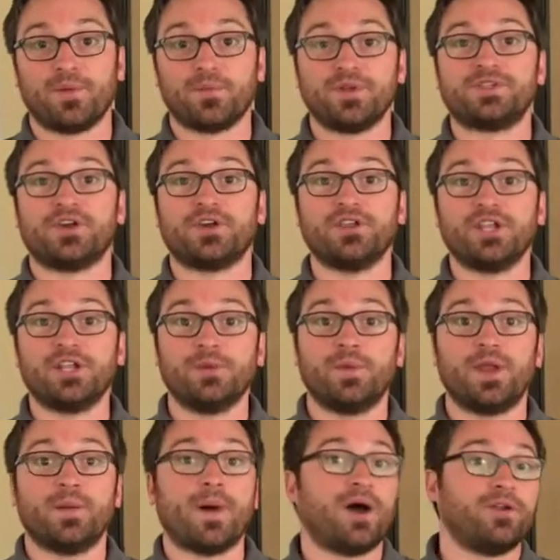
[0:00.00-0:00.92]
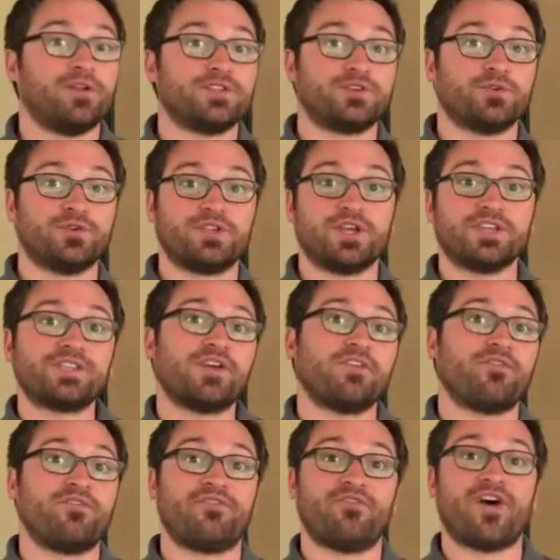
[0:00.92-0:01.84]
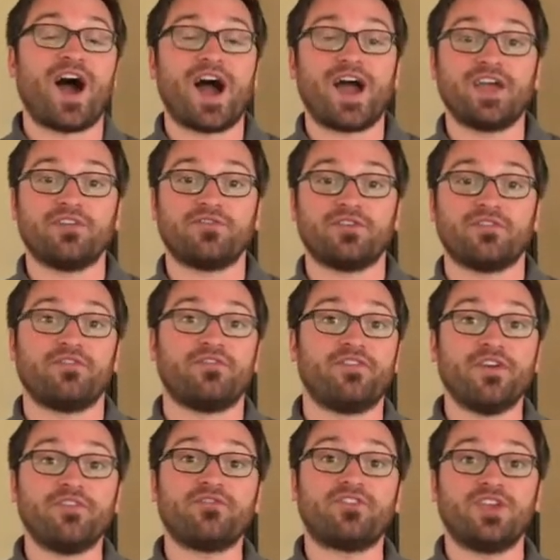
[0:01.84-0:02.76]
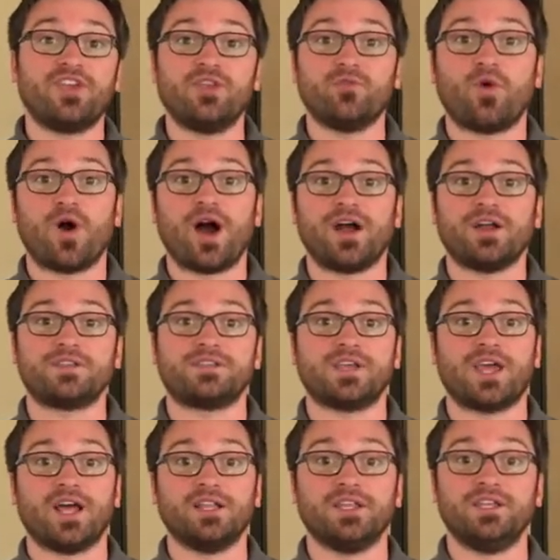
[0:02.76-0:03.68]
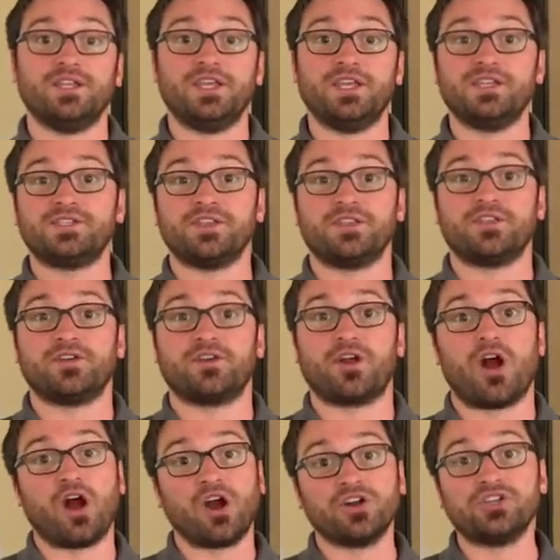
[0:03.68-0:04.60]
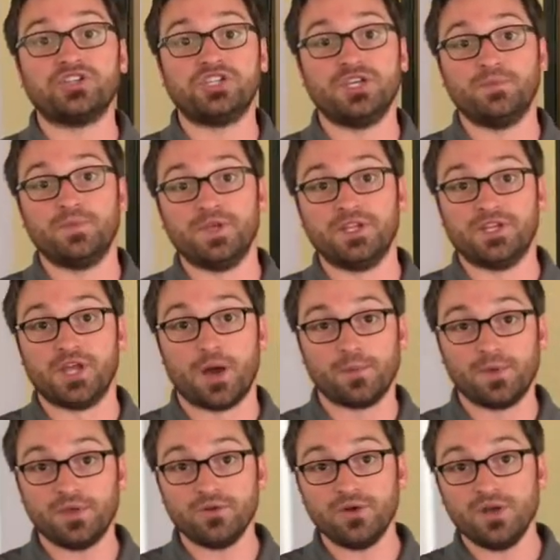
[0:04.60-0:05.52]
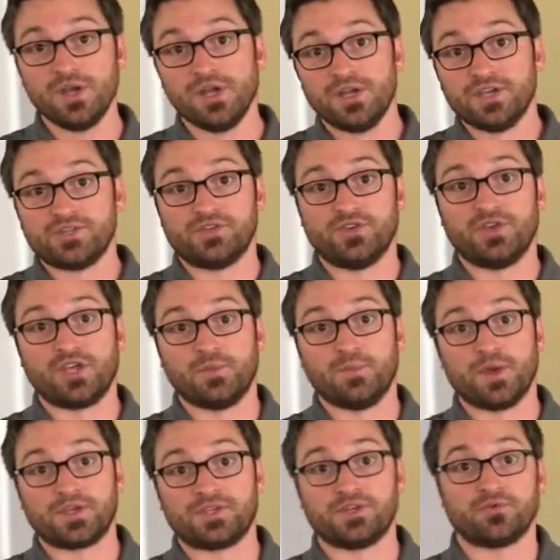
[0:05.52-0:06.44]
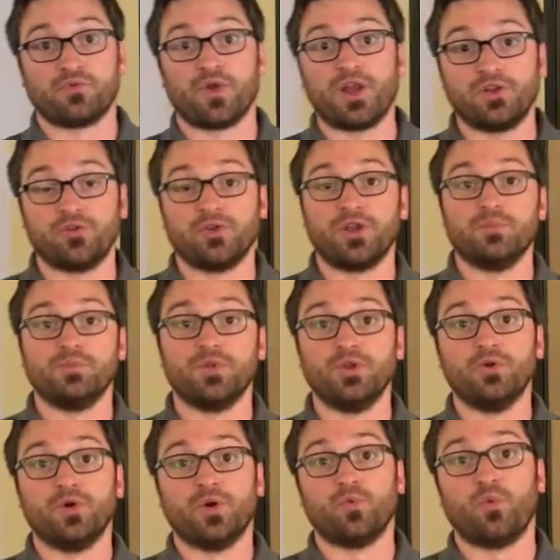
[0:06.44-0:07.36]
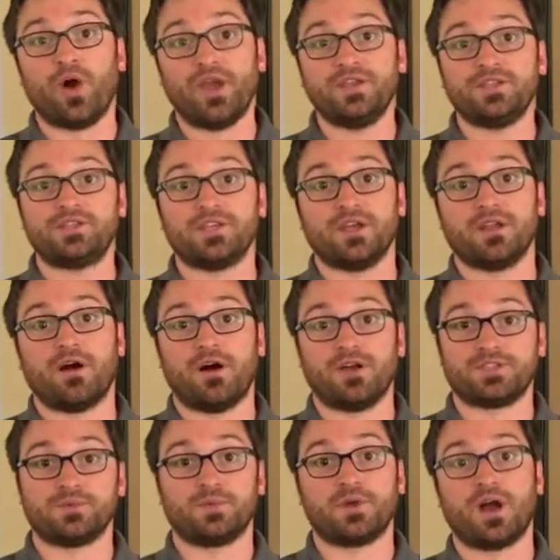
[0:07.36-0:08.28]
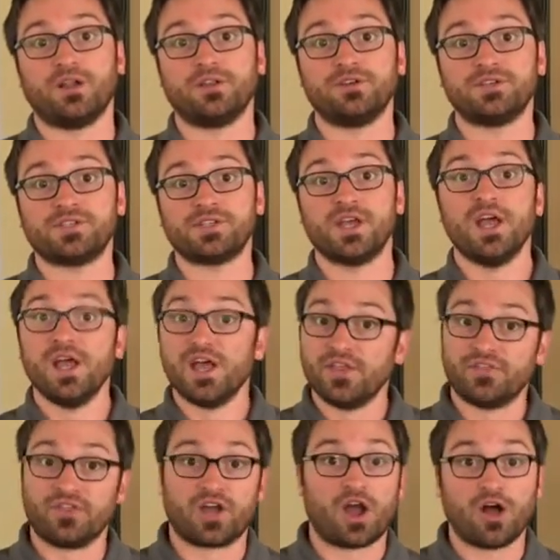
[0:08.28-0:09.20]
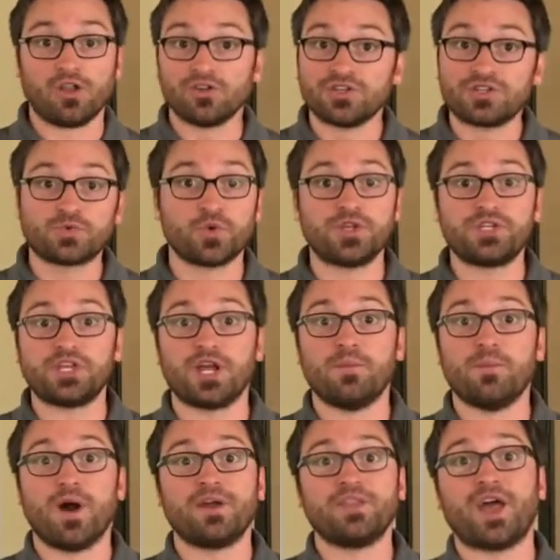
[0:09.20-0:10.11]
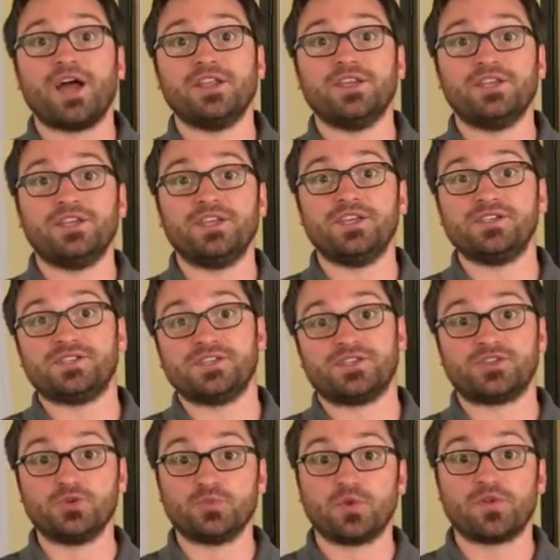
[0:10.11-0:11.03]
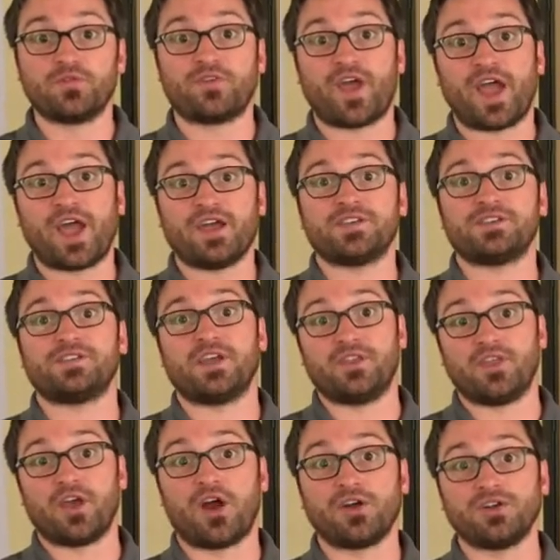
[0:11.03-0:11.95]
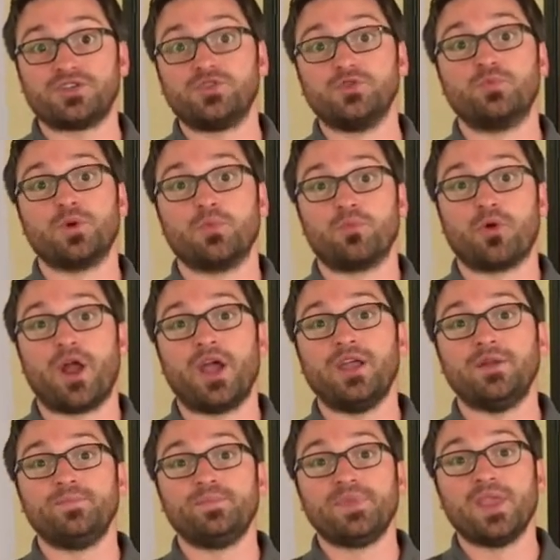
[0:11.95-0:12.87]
I'm going to tell you a little bit about it. So it does have 5 15-watt LEDs, and they're RGBW. So you can mix your red, green, blue, and white to get awesome colors. The color switching among the LEDs is super fast, and they are super bright.